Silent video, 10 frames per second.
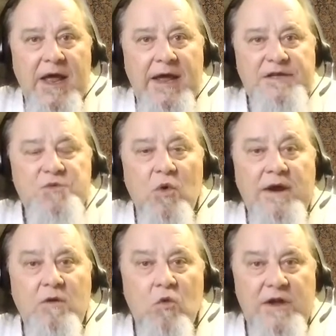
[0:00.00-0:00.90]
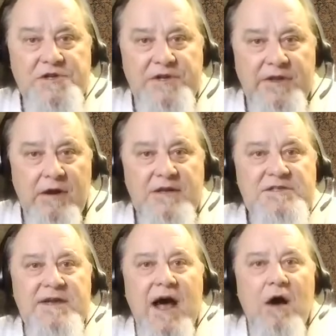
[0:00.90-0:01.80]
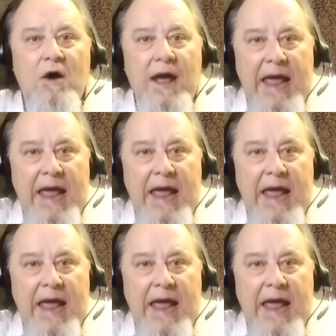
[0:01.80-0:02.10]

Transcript: is one in which there is now